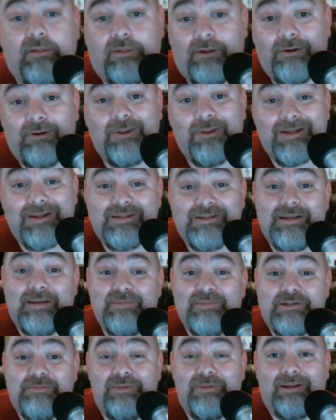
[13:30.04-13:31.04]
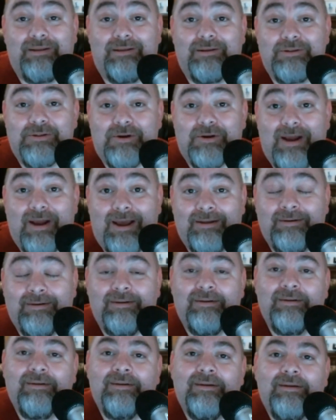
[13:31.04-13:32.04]
although that seems to be the
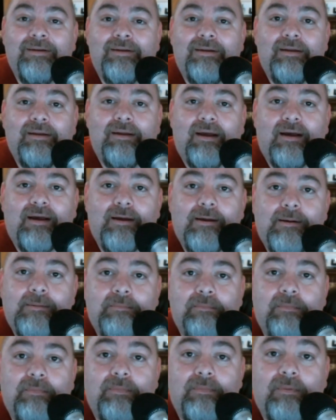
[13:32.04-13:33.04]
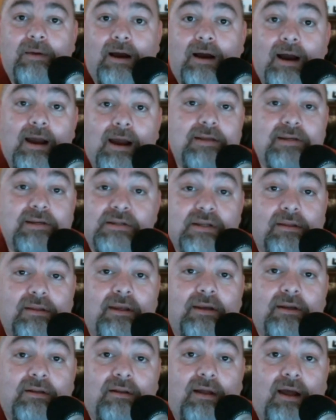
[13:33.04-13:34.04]
trend. Um, I just
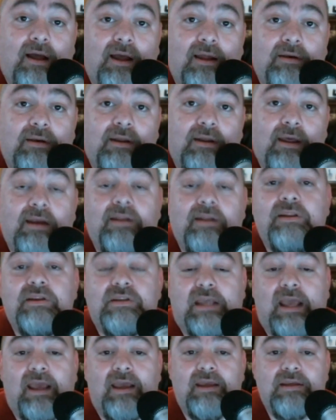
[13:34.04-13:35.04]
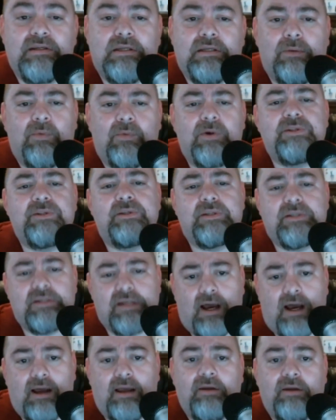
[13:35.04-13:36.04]
said they declined. And in this case, it wasn't
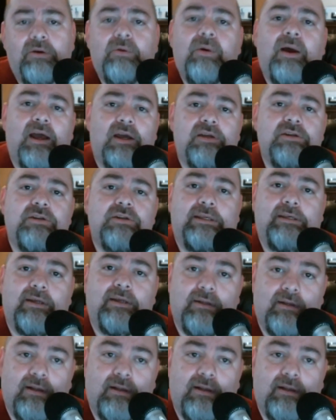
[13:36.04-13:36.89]
Sye who actually